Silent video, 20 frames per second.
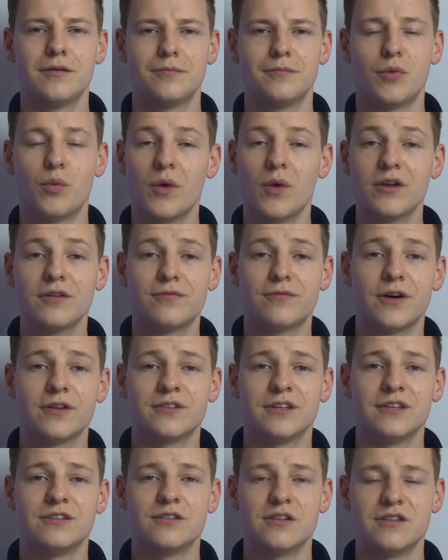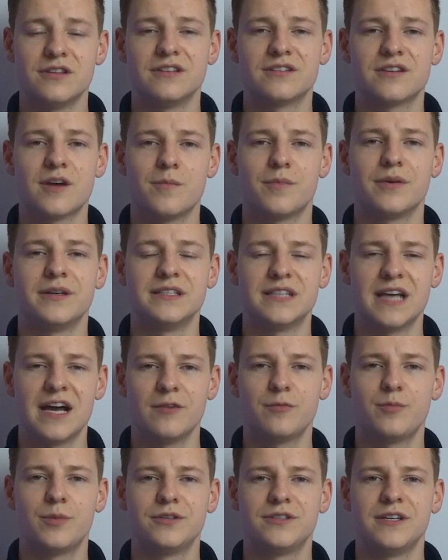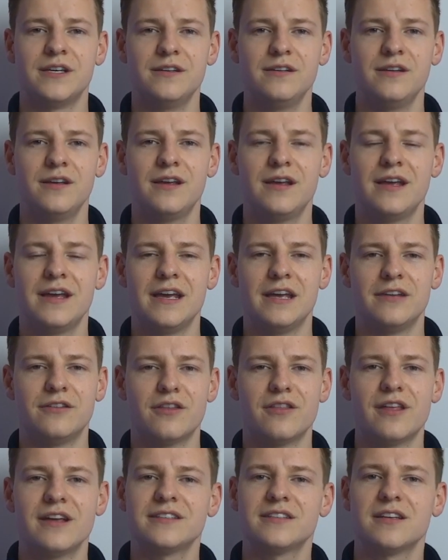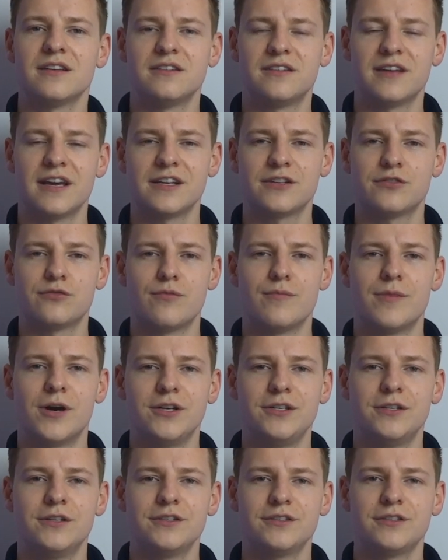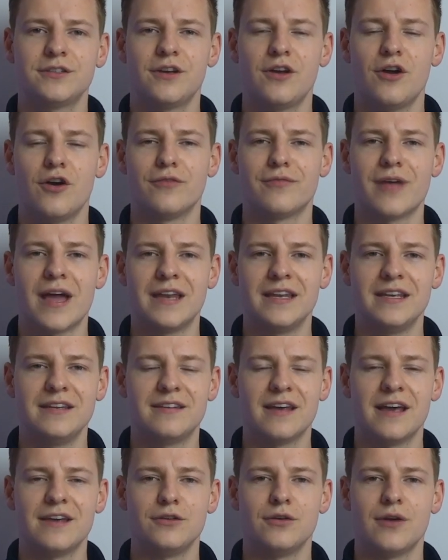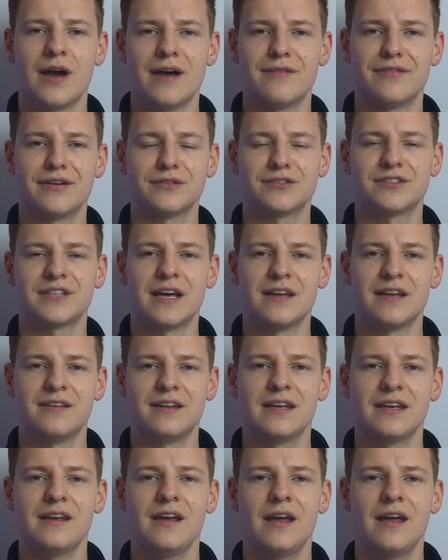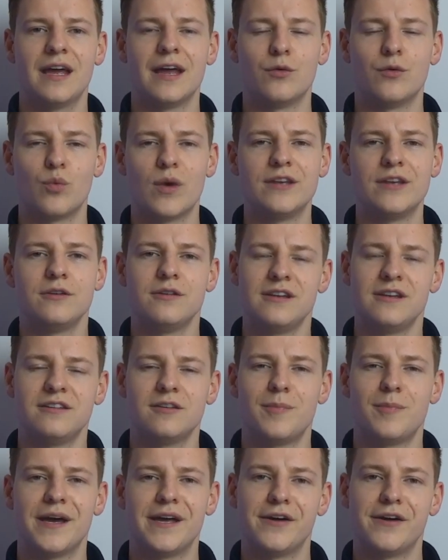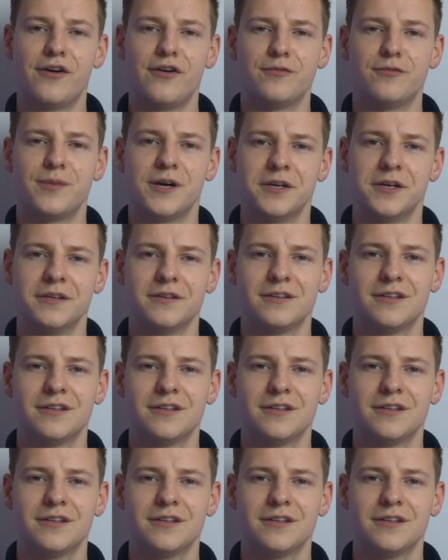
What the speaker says: But one advantage that these companies have put in is that they send text reminders of any debt you have outstanding and when you need to pay it off by.